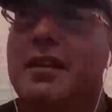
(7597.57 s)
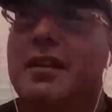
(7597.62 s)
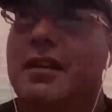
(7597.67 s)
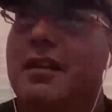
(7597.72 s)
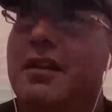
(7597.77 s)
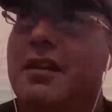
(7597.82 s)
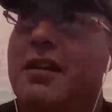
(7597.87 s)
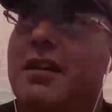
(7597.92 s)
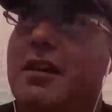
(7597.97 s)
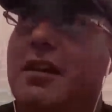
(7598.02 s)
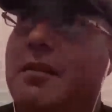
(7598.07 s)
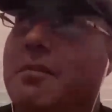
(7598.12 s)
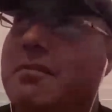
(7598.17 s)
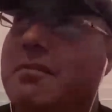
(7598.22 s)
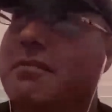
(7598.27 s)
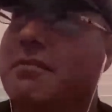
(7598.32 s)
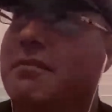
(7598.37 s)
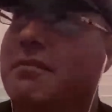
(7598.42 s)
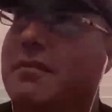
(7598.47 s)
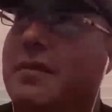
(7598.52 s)

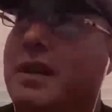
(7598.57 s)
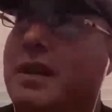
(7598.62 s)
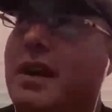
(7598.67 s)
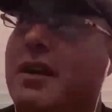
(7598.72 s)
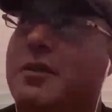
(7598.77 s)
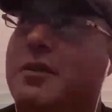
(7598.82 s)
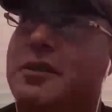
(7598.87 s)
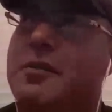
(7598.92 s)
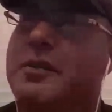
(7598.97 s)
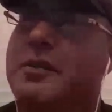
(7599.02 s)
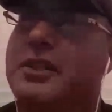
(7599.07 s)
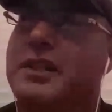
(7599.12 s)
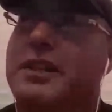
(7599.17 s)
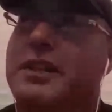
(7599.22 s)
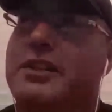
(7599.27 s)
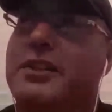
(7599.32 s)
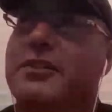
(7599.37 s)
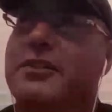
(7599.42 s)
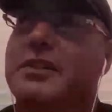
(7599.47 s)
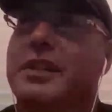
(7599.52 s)
God, it was almost
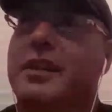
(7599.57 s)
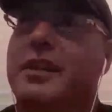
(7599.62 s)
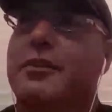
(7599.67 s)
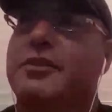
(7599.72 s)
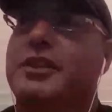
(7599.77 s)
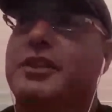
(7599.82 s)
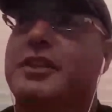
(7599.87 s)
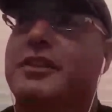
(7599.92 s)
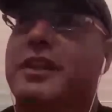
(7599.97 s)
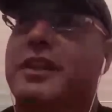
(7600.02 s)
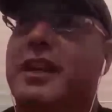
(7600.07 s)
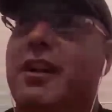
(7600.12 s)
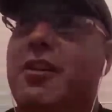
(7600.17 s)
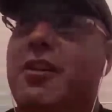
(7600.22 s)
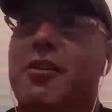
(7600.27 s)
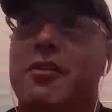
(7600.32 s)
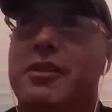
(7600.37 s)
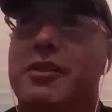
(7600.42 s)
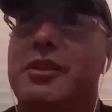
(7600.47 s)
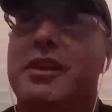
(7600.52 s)
6 years ago. She's like,
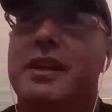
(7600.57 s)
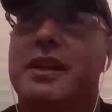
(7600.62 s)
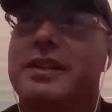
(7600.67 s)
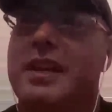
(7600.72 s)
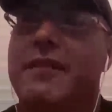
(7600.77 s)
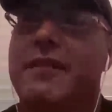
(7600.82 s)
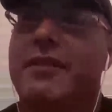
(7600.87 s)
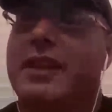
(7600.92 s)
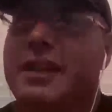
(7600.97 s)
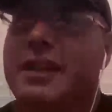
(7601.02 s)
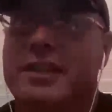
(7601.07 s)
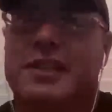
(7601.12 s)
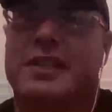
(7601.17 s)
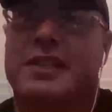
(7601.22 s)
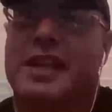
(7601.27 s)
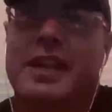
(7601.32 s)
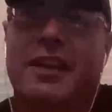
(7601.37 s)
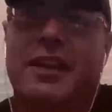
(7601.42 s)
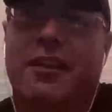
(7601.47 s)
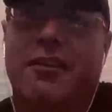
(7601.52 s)
"Oh, you guys have like a
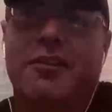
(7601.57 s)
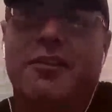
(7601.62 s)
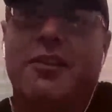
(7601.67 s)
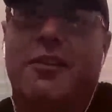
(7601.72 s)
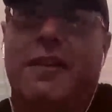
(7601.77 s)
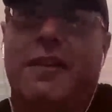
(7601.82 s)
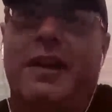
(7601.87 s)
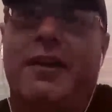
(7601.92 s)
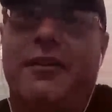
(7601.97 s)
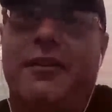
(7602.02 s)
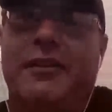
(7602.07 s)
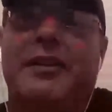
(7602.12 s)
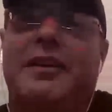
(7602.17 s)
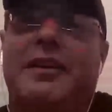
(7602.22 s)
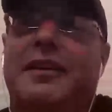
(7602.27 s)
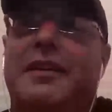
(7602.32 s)
snake underground."